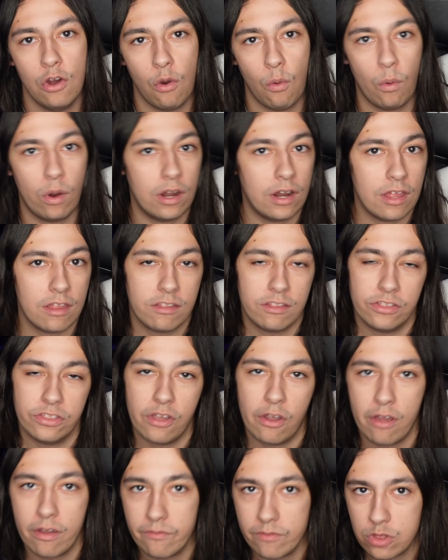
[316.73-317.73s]
or what it is that
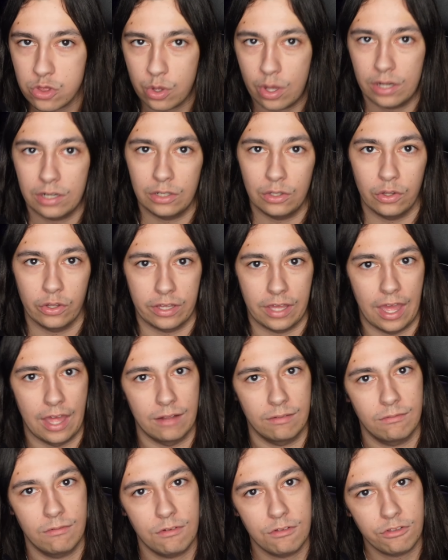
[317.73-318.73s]
they're even trying to look at.